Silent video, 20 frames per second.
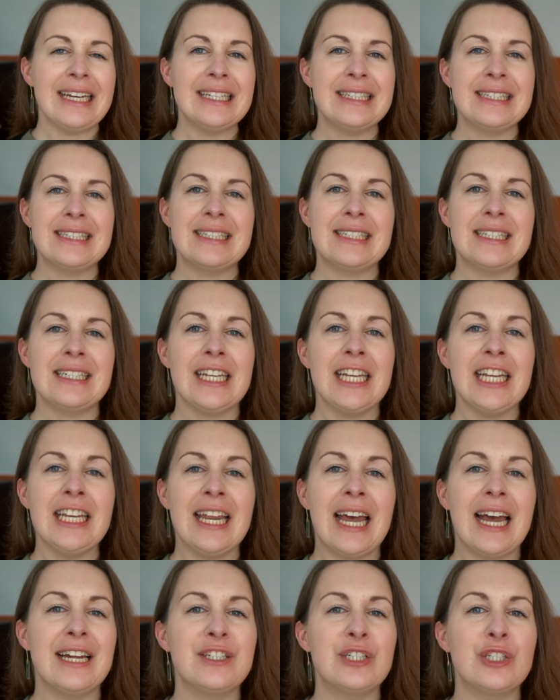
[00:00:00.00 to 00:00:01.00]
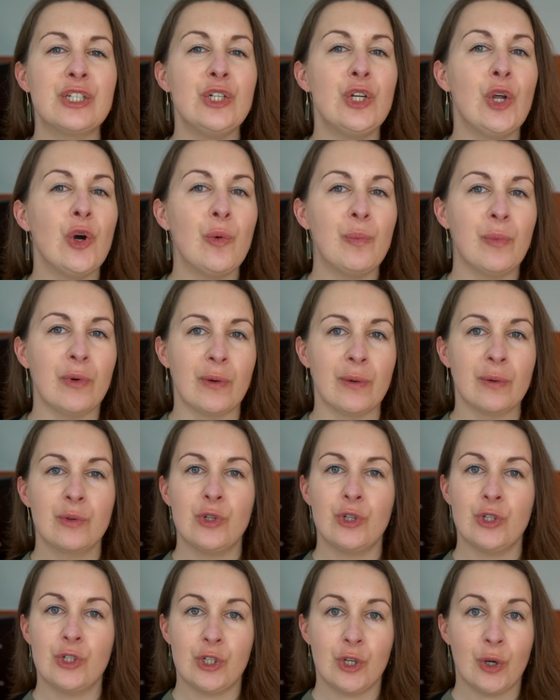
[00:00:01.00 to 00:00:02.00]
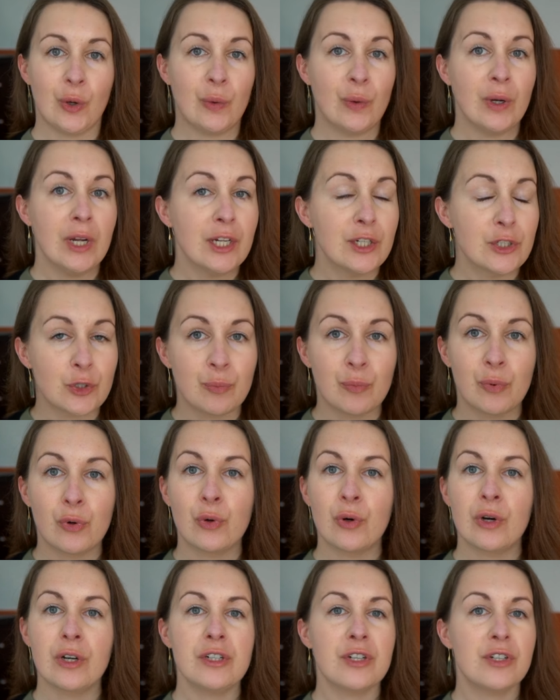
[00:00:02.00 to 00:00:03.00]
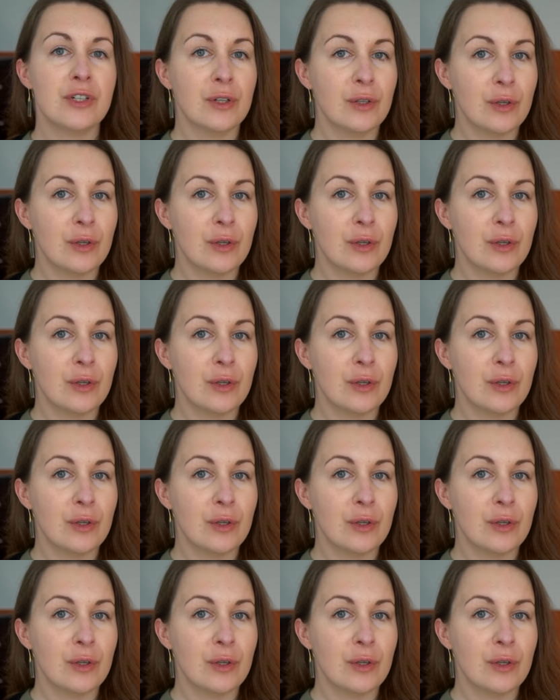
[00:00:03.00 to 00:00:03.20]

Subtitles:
It's seen as noble to show support,